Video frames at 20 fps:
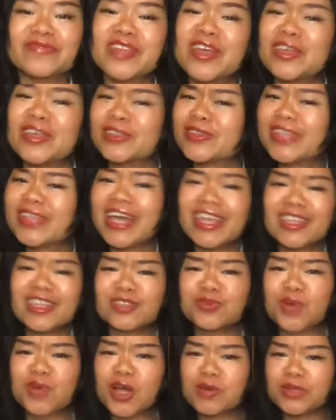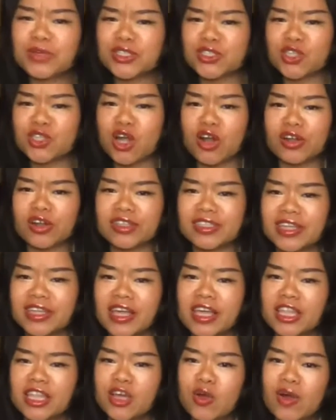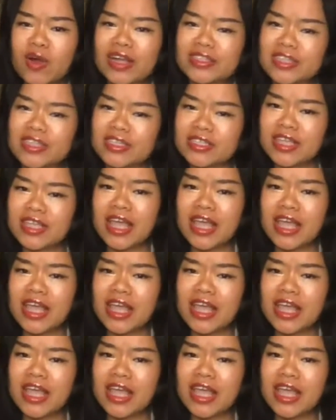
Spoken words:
So that is why we start the Horasis